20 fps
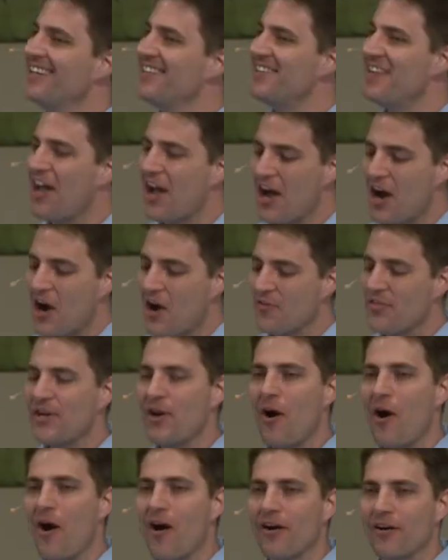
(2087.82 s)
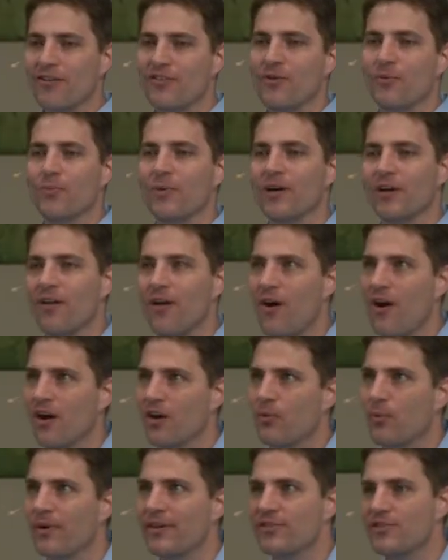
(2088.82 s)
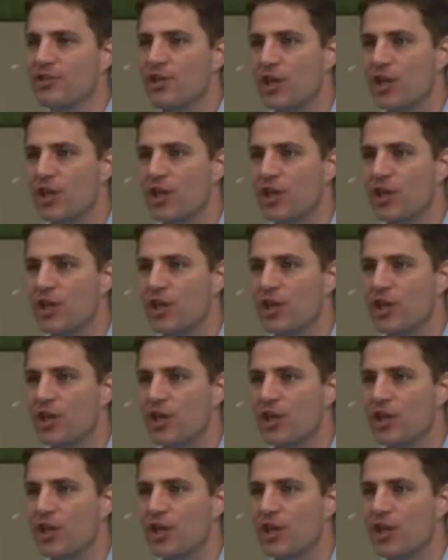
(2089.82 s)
No, the ark, the real ark, was